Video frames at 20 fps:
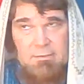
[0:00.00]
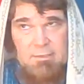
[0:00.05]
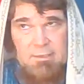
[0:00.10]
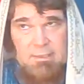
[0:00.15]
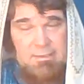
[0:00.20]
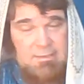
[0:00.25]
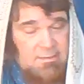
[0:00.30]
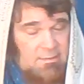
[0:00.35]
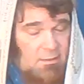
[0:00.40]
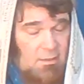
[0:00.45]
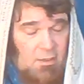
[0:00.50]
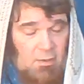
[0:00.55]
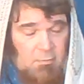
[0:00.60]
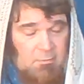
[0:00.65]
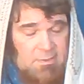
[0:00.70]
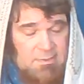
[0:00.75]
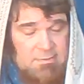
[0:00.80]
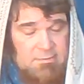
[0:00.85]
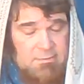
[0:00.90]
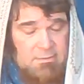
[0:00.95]
He's
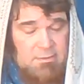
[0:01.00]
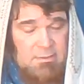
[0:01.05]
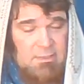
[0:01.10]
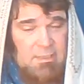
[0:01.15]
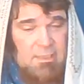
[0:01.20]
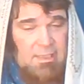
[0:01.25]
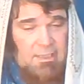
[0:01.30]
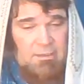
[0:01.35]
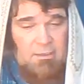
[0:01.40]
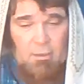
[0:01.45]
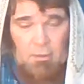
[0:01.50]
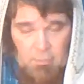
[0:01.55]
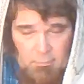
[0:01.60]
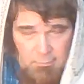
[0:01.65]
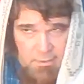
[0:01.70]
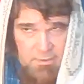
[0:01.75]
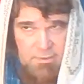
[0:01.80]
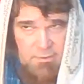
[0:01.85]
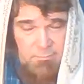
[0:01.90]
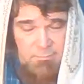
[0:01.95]
always and
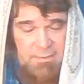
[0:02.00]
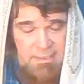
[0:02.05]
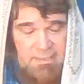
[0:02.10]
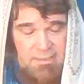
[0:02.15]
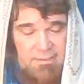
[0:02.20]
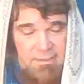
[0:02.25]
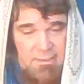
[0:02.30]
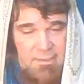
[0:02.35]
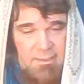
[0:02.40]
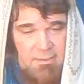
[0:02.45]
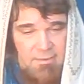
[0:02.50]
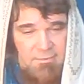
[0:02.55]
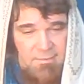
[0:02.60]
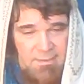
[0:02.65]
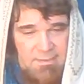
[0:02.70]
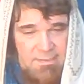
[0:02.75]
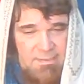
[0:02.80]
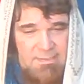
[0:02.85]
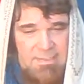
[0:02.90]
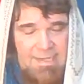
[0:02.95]
always will be
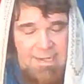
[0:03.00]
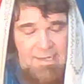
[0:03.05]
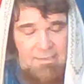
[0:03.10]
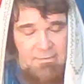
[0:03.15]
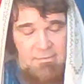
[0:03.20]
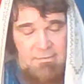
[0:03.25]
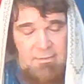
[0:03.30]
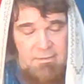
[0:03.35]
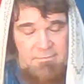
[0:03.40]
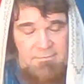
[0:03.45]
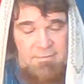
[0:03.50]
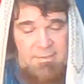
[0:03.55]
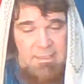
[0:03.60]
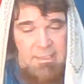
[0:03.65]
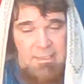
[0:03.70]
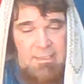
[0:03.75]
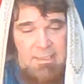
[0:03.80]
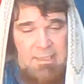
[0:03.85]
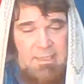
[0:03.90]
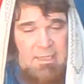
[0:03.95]
the standard of
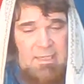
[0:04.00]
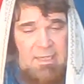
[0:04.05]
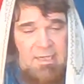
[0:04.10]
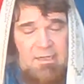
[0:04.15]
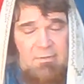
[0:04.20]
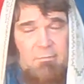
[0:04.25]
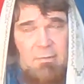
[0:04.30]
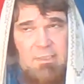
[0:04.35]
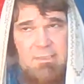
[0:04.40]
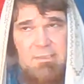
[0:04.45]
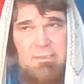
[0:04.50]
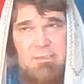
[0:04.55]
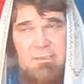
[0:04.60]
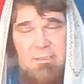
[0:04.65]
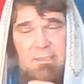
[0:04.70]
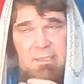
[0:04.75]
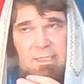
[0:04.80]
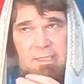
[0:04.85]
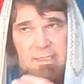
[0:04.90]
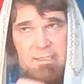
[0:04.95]
that. And he wants
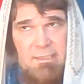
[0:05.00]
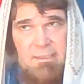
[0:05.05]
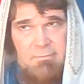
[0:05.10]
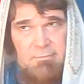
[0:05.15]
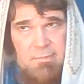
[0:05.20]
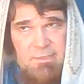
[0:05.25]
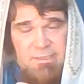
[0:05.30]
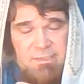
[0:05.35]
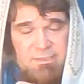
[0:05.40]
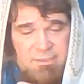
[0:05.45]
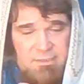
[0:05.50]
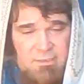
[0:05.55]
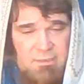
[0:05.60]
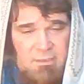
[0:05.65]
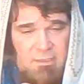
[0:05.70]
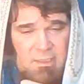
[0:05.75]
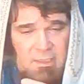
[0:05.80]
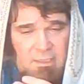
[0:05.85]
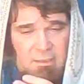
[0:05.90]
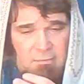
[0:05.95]
to restore
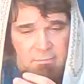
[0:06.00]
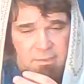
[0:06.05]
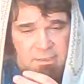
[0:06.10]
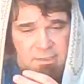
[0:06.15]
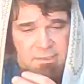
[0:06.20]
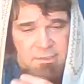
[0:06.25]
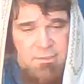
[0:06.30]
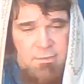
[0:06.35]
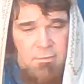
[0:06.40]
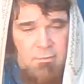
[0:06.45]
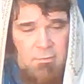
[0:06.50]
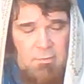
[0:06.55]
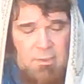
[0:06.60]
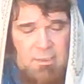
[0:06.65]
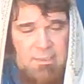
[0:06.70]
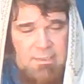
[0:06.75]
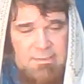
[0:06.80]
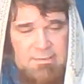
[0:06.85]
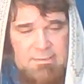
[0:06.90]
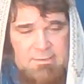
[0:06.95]
uh,
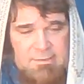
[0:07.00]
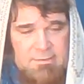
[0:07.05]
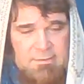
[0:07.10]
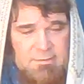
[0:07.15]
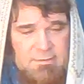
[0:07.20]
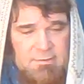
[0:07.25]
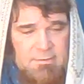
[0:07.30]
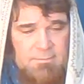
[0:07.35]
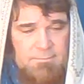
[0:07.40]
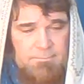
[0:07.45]
restore us.